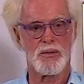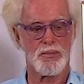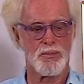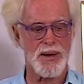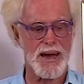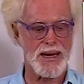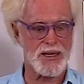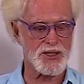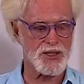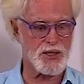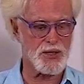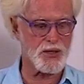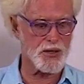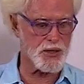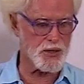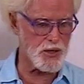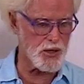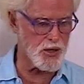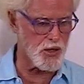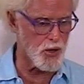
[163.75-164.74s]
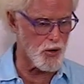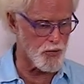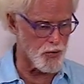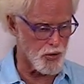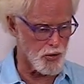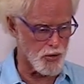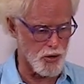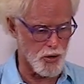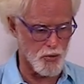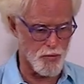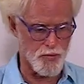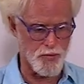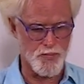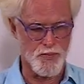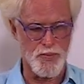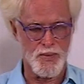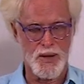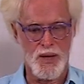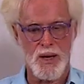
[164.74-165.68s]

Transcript: bacterial overgrowth.